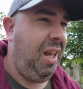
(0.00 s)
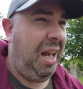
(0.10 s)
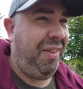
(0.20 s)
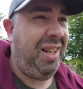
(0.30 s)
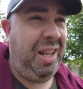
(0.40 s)

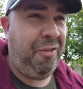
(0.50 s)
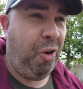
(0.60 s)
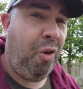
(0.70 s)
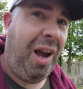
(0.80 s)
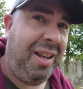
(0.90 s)
I think I did
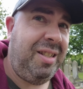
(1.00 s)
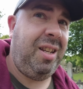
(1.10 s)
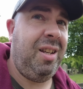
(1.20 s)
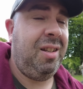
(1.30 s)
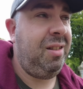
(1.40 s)
forecast
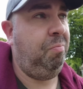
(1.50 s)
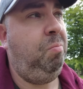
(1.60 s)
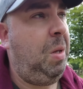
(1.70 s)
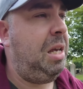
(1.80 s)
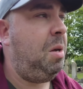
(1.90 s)

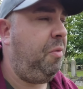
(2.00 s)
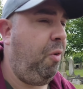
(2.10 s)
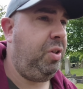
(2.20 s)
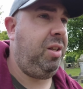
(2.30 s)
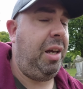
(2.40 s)

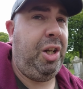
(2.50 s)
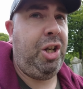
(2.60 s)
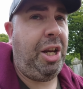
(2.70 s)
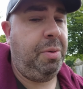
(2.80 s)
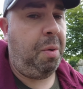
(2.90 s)
before slightly
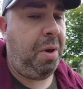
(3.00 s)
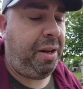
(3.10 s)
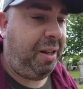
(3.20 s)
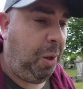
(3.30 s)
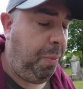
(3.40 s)
changing my
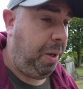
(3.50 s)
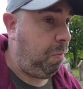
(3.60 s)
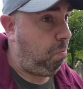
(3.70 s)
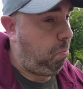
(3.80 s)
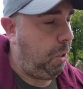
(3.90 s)
mind a little bit,
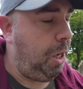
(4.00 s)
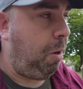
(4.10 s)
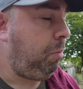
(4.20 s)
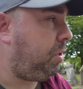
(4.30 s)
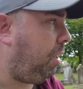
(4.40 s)
you
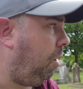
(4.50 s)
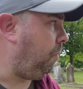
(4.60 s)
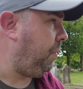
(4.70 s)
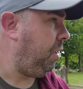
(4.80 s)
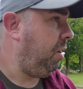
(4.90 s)
know. So
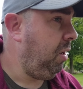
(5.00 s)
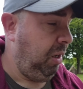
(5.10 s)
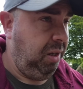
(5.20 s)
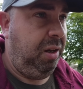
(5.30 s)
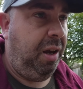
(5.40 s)

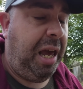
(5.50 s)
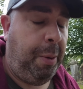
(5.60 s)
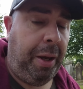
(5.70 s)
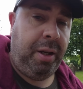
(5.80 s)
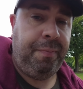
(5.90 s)

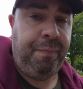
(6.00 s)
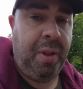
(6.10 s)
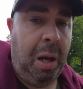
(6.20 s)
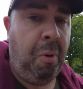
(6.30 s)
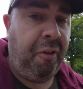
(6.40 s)
anyway,
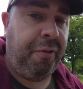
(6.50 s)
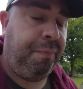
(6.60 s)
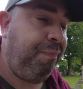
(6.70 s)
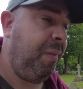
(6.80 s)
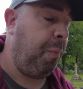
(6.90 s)
I'm off.
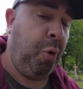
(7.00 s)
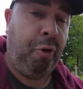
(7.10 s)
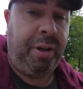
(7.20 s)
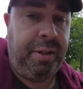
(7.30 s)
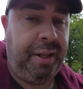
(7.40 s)
I'm
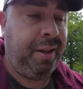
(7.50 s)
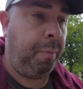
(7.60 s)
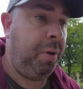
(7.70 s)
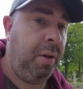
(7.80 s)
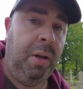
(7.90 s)
hungry. It's tea
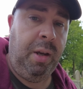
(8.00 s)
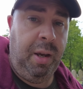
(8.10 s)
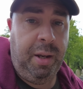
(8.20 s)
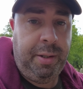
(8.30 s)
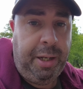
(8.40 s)
time.
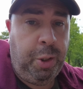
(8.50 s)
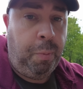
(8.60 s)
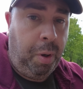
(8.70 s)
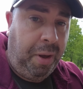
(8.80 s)
See you soon. Bye